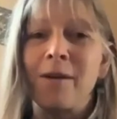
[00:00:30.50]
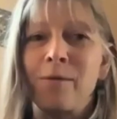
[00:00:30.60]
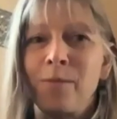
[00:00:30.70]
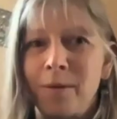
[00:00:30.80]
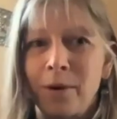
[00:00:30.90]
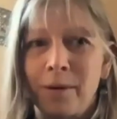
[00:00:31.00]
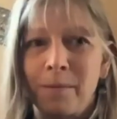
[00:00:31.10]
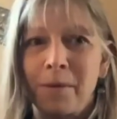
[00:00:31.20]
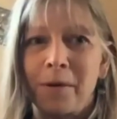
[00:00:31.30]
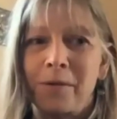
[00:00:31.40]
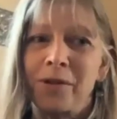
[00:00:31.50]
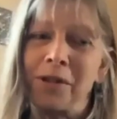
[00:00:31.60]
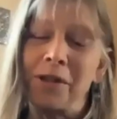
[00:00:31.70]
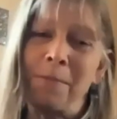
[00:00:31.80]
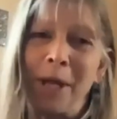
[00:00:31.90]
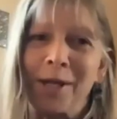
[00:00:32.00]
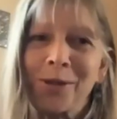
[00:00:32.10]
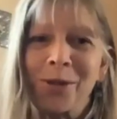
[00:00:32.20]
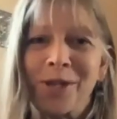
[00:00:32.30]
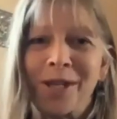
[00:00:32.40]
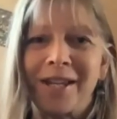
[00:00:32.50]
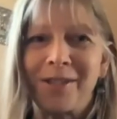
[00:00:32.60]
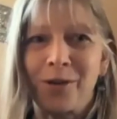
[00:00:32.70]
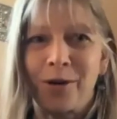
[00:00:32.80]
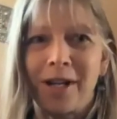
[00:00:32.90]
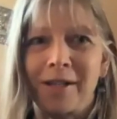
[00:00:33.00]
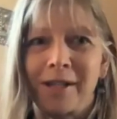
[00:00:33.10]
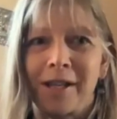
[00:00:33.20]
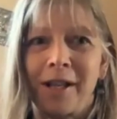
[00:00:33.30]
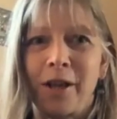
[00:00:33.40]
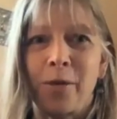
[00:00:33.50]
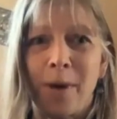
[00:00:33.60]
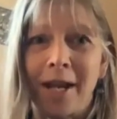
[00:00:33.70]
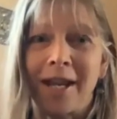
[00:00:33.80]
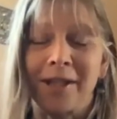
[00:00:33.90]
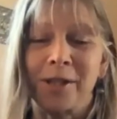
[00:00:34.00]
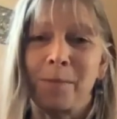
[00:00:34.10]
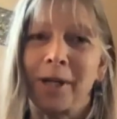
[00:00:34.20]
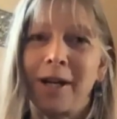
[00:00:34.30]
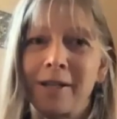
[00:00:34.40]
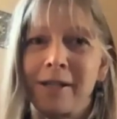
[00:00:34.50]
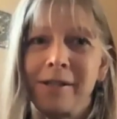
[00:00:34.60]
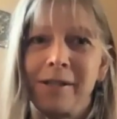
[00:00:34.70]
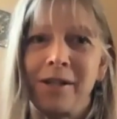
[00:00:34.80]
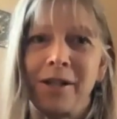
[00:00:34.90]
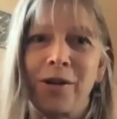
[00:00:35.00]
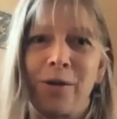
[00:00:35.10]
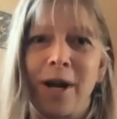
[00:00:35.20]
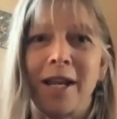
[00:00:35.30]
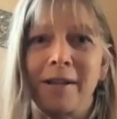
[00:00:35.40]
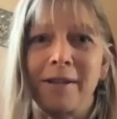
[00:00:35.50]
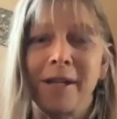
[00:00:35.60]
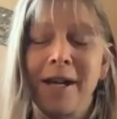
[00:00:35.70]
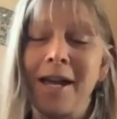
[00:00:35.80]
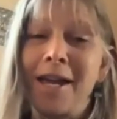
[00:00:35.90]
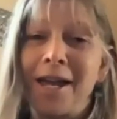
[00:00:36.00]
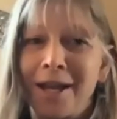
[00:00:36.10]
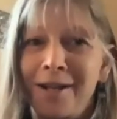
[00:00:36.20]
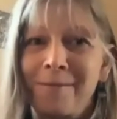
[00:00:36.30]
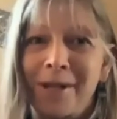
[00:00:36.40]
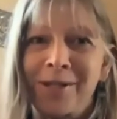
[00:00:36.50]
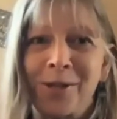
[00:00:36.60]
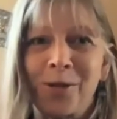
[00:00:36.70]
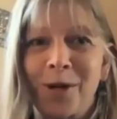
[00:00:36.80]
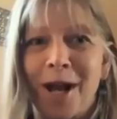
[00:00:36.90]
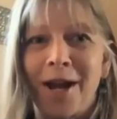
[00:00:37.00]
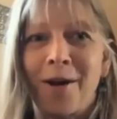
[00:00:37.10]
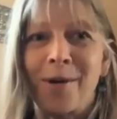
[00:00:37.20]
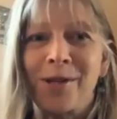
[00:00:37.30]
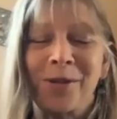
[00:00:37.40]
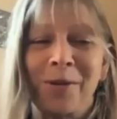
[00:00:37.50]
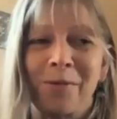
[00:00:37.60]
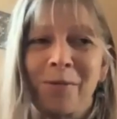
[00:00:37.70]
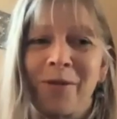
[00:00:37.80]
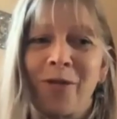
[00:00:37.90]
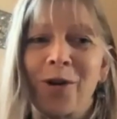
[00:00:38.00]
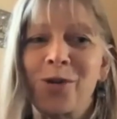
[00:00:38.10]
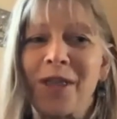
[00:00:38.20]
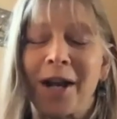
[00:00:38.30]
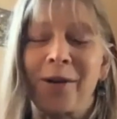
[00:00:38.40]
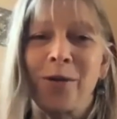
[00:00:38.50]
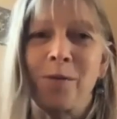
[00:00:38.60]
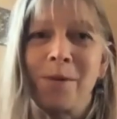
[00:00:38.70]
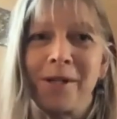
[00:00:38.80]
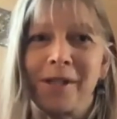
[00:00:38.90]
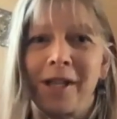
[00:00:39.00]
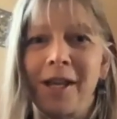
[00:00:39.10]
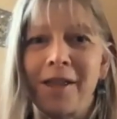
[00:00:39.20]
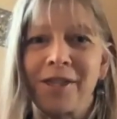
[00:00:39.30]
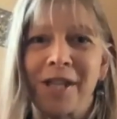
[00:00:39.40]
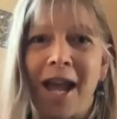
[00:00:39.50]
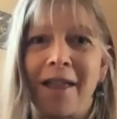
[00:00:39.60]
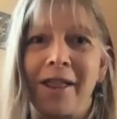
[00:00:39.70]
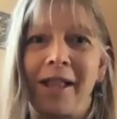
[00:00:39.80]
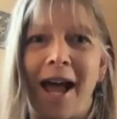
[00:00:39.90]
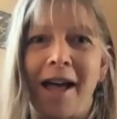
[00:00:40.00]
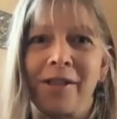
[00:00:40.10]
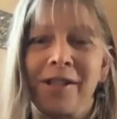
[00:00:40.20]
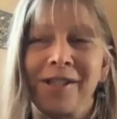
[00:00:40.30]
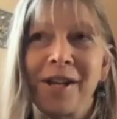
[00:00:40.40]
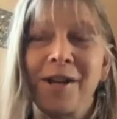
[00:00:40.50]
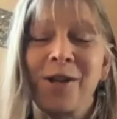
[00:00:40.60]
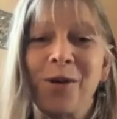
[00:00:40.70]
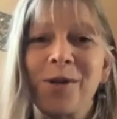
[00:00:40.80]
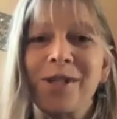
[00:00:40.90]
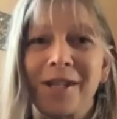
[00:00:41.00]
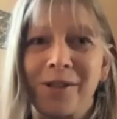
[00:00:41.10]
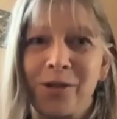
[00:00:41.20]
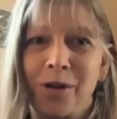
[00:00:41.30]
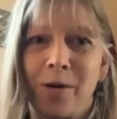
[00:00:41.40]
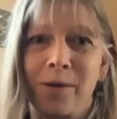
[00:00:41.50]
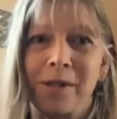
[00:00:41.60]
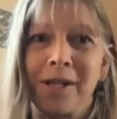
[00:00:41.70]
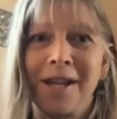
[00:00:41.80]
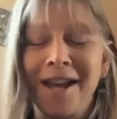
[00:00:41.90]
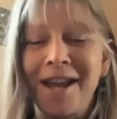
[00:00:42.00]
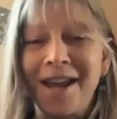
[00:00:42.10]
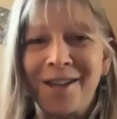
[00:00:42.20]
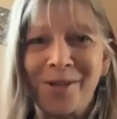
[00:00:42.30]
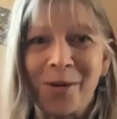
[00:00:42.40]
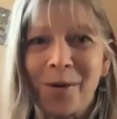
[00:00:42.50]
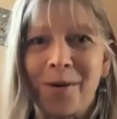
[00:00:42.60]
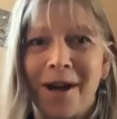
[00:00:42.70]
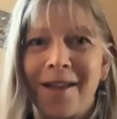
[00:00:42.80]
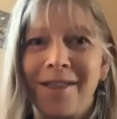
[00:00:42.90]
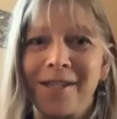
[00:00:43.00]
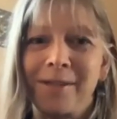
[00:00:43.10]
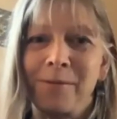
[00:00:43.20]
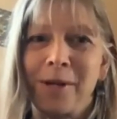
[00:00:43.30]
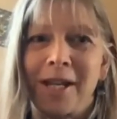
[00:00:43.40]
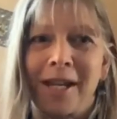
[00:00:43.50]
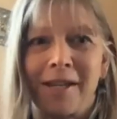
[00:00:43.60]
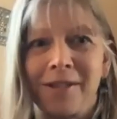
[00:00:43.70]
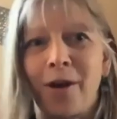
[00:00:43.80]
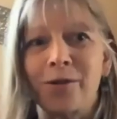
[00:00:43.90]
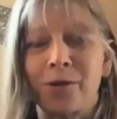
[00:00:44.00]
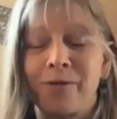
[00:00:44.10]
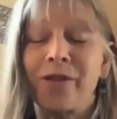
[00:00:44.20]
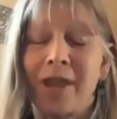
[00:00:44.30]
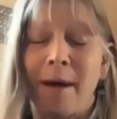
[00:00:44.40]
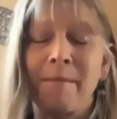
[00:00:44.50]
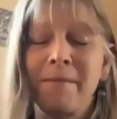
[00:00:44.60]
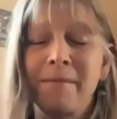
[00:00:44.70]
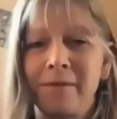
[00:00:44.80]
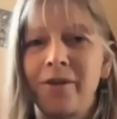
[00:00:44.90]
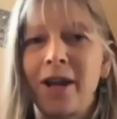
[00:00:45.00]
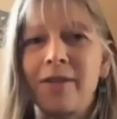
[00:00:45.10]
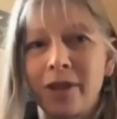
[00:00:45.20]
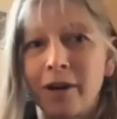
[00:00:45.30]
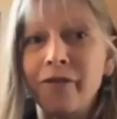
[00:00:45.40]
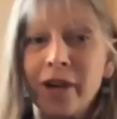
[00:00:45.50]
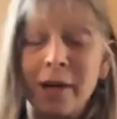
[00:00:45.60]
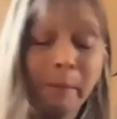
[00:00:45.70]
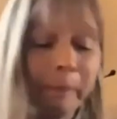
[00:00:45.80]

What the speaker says: we were siblings to the Estonians and the Lithuanians, but cousins to the Ukrainians. And my sister and I always referred to that group as the Liths, Laths, Ukes, and Stones. And so this reading is also for them and for their freedom.